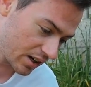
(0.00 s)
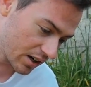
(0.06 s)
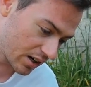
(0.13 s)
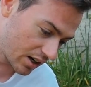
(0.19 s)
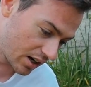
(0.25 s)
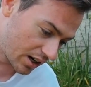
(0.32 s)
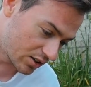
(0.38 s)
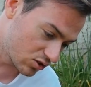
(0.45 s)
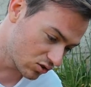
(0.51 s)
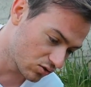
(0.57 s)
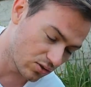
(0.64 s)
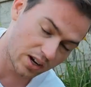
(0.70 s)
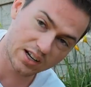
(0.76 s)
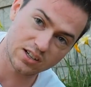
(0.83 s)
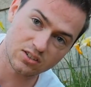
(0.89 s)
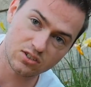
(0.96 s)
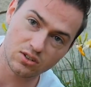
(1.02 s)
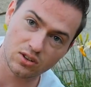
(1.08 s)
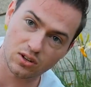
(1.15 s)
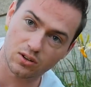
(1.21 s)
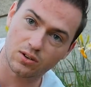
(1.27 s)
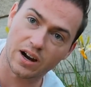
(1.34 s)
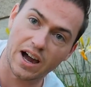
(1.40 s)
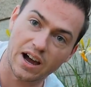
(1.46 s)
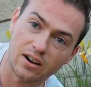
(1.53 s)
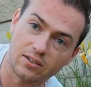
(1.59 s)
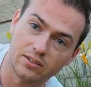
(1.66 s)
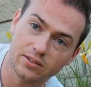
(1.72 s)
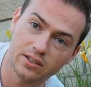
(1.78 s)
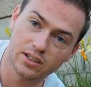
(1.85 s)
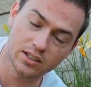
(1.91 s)
cut straight into the
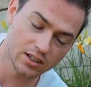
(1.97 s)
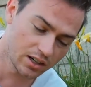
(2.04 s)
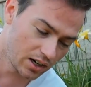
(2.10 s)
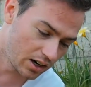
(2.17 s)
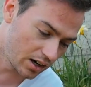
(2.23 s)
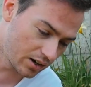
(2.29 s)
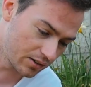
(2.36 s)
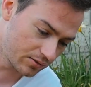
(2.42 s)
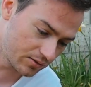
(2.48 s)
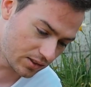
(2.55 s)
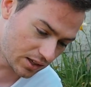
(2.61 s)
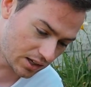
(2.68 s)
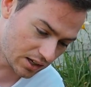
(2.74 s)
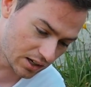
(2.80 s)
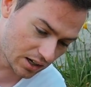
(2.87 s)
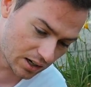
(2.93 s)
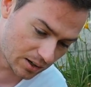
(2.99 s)
crown of the